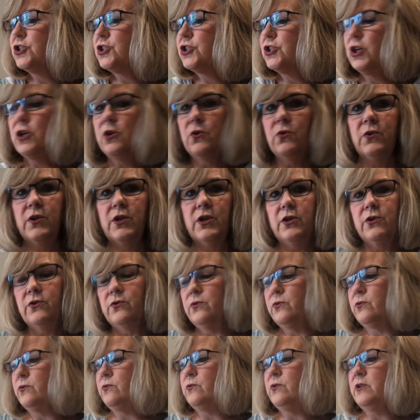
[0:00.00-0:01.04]
show
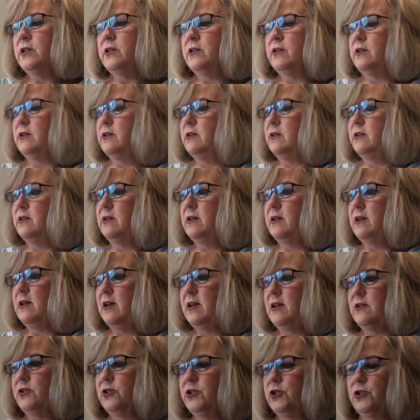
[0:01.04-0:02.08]
you
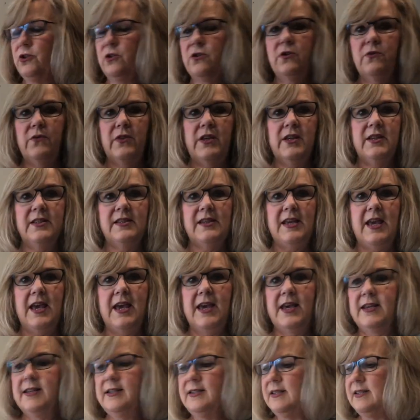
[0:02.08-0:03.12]
these
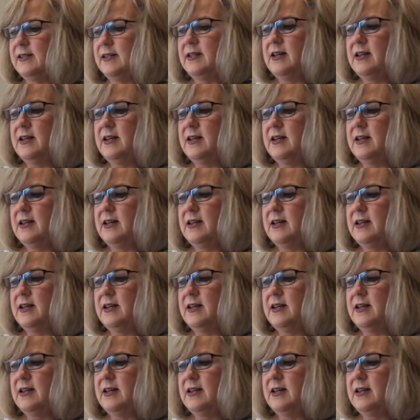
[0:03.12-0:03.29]
eggs.